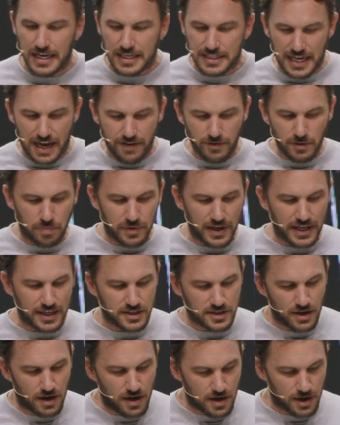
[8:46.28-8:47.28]
David played
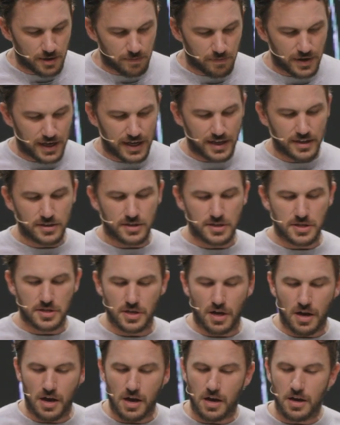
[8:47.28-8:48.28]
his harp, and
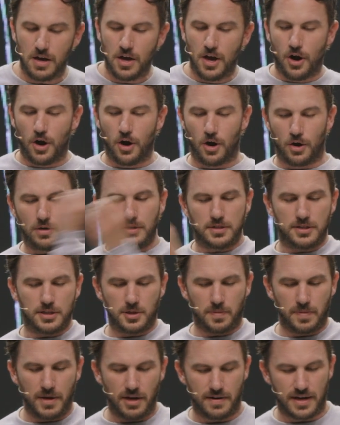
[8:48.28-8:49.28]
Saul hurled the
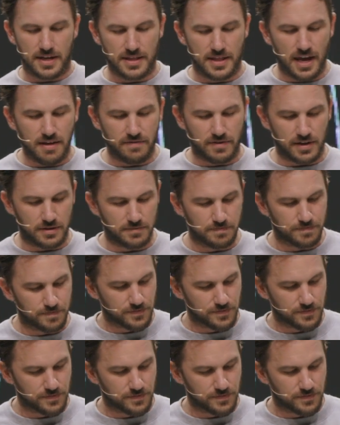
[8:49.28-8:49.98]
spear at David.